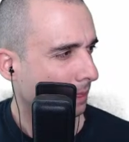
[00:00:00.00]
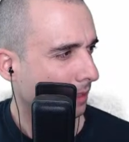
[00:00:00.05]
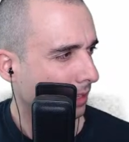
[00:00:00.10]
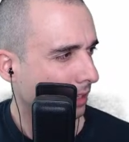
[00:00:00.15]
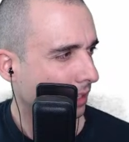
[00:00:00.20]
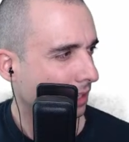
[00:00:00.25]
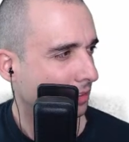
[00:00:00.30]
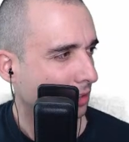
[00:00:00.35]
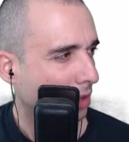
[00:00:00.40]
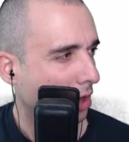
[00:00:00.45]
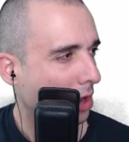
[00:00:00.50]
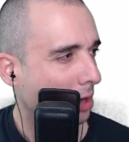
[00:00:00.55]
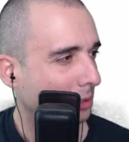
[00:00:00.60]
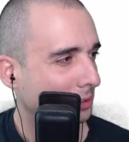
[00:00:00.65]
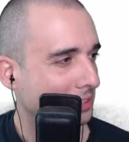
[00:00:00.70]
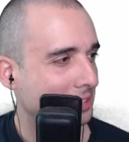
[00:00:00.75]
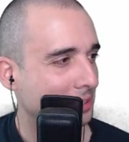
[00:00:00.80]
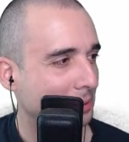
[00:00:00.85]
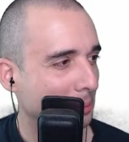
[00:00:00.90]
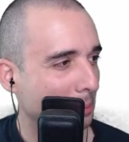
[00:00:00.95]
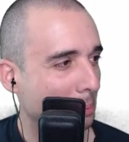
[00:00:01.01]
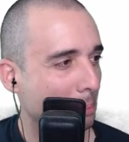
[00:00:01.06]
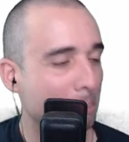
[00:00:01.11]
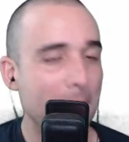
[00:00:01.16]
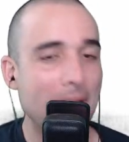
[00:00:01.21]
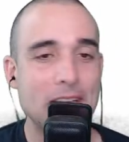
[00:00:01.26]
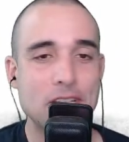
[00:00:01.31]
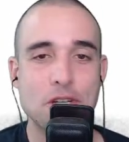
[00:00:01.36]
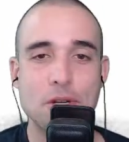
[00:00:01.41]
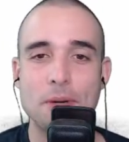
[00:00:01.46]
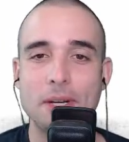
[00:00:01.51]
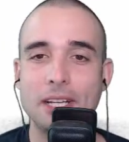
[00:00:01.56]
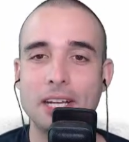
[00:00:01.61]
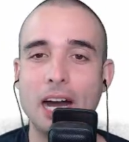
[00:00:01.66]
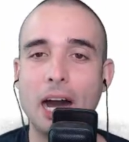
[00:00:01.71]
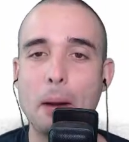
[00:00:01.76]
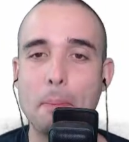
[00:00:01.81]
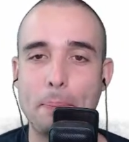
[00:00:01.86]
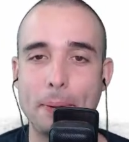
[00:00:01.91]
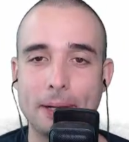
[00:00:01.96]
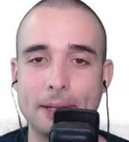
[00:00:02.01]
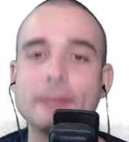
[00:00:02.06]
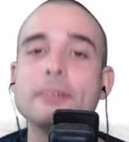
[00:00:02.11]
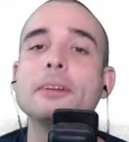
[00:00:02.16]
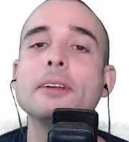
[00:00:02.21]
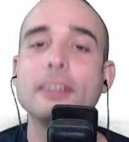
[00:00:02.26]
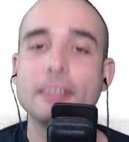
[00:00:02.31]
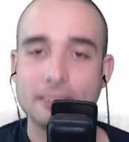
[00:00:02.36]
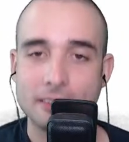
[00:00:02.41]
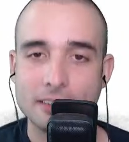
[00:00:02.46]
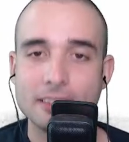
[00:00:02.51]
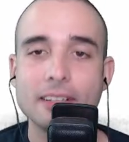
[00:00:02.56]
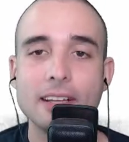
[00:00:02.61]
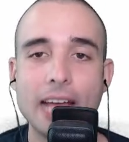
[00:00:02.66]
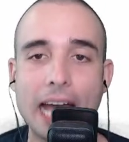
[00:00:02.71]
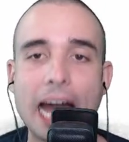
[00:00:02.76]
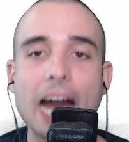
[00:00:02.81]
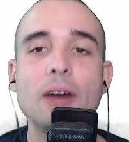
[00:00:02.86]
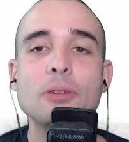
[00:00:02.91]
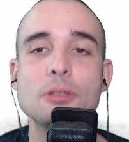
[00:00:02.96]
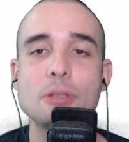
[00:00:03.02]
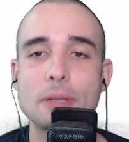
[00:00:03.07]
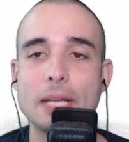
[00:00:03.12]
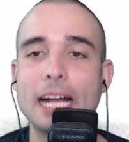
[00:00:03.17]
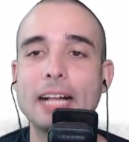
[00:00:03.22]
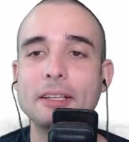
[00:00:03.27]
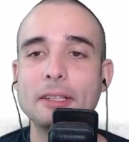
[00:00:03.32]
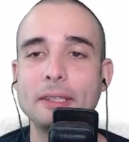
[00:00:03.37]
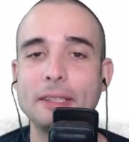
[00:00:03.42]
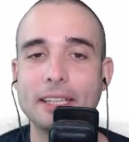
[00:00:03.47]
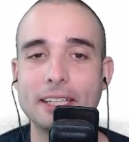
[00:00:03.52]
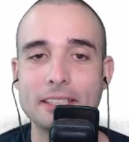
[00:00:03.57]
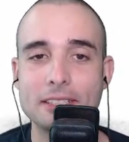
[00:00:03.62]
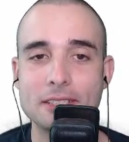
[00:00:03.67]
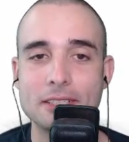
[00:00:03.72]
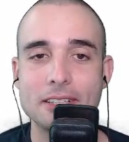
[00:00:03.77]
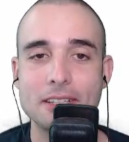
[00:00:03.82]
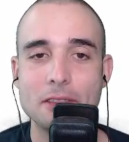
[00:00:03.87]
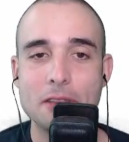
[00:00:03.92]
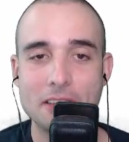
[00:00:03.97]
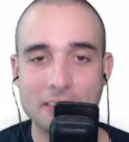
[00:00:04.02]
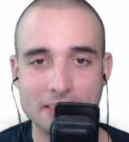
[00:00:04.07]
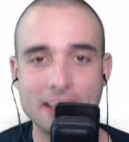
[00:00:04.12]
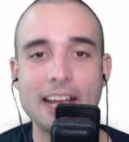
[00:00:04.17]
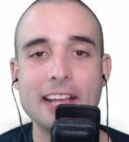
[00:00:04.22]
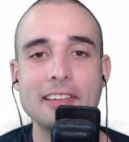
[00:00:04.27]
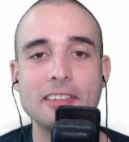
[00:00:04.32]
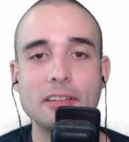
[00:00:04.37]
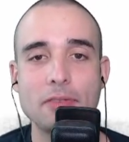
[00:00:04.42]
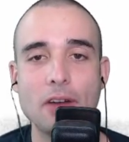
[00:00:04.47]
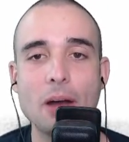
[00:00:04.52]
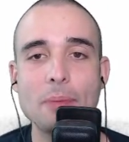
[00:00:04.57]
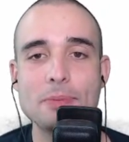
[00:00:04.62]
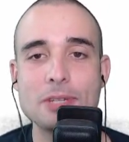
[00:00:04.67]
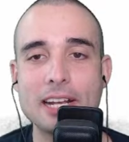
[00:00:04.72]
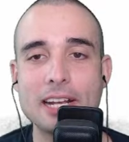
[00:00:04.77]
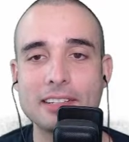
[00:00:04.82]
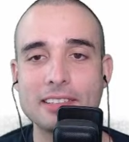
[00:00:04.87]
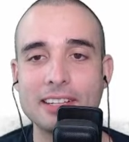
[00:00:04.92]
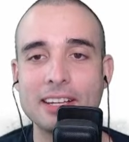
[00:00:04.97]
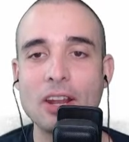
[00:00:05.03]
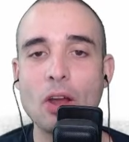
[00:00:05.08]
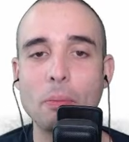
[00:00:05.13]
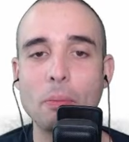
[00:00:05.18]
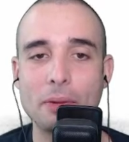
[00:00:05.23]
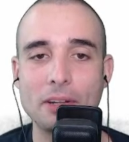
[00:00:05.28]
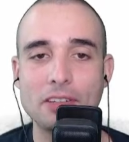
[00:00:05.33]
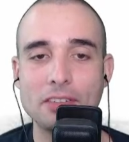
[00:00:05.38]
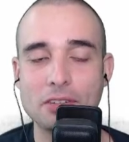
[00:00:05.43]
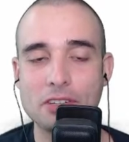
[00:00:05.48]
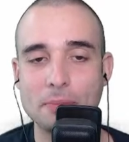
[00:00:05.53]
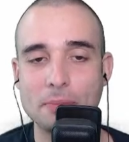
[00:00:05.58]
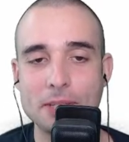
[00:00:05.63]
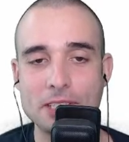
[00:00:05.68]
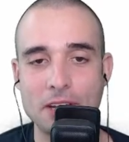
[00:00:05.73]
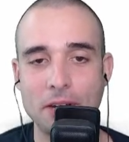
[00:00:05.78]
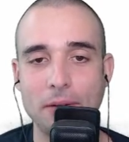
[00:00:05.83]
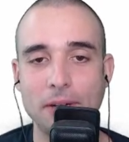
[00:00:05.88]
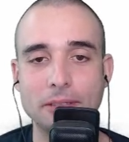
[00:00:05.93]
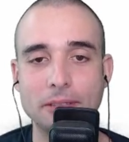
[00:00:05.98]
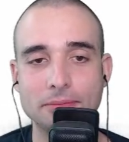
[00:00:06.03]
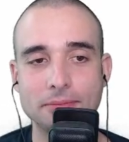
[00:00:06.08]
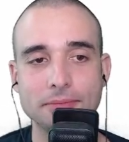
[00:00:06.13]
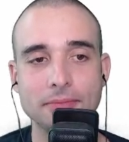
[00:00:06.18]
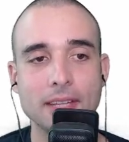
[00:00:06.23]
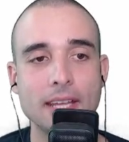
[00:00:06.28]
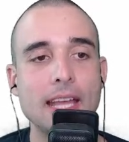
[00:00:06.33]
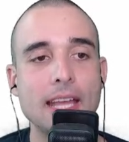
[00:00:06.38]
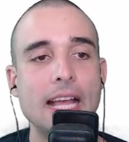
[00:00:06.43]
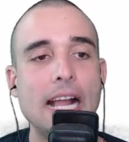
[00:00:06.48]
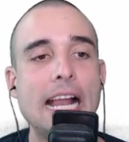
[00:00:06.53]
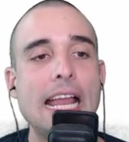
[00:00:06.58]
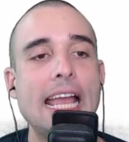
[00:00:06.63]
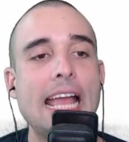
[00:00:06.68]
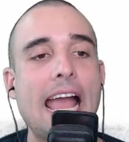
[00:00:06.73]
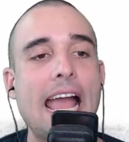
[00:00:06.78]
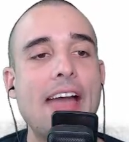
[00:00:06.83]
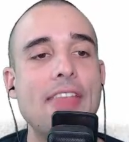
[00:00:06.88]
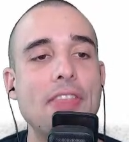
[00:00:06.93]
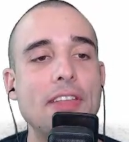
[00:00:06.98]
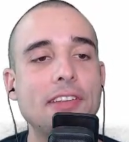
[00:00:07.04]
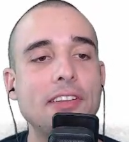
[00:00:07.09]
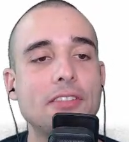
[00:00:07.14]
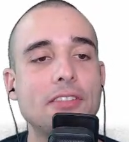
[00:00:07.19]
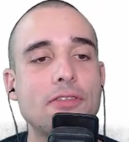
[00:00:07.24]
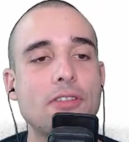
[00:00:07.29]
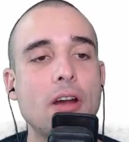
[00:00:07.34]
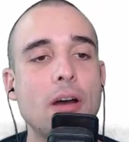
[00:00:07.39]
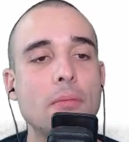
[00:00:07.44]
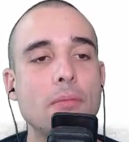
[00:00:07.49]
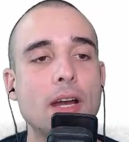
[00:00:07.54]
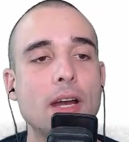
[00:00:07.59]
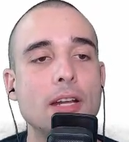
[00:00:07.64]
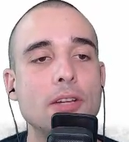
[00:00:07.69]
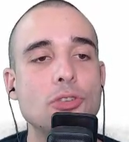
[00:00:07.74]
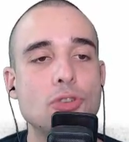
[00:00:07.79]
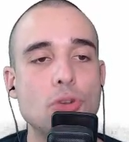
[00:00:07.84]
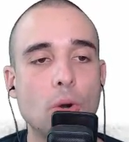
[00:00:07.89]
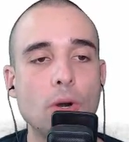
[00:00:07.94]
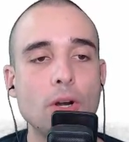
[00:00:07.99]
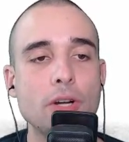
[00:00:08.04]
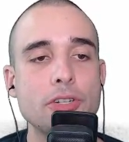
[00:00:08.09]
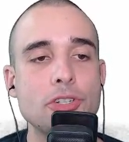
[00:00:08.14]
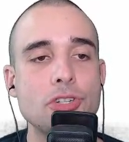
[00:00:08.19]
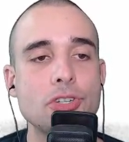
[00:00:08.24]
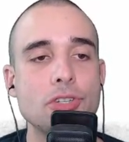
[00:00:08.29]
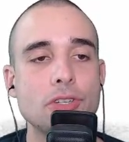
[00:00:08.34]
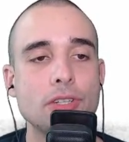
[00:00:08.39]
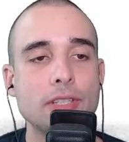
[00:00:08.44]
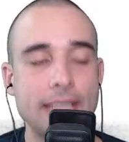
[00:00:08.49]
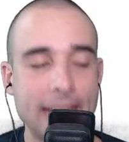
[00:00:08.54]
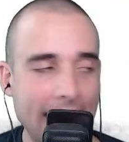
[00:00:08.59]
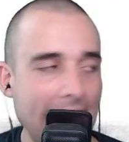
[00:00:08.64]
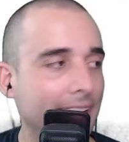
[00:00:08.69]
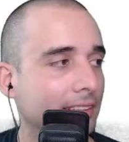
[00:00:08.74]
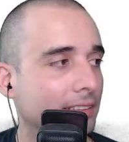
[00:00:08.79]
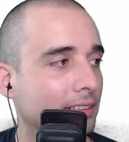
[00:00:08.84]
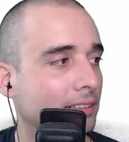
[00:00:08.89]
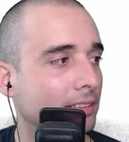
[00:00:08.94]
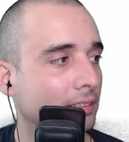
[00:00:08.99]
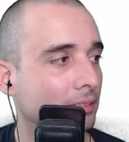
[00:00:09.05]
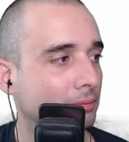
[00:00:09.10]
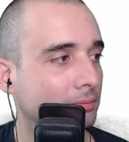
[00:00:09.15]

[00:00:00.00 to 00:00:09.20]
It's called Measuring Up, How to Calculate the Size of Objects in Open Source Material. And this is from George Katz.